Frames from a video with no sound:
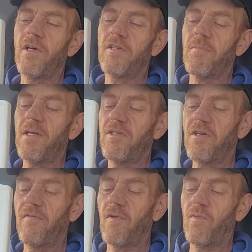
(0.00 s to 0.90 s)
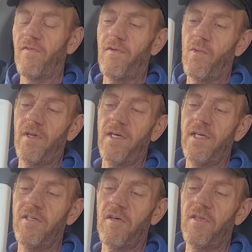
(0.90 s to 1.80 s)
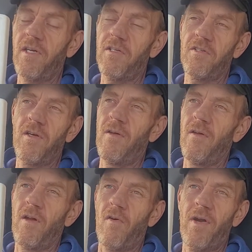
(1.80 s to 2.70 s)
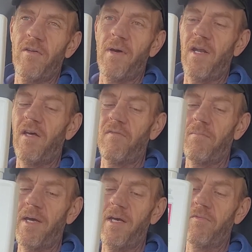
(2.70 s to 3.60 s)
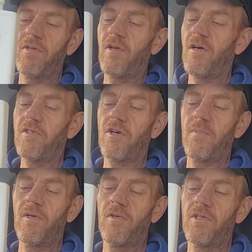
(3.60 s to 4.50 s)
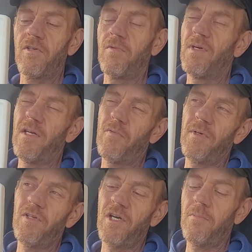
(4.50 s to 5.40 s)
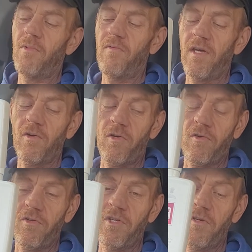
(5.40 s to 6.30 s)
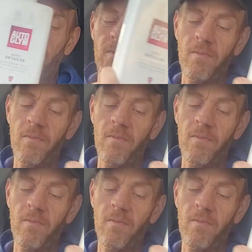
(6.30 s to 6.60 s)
expensive for what it is. I think it's around about £11 last time I looked. Could be a little bit cheaper if they got it on a deal.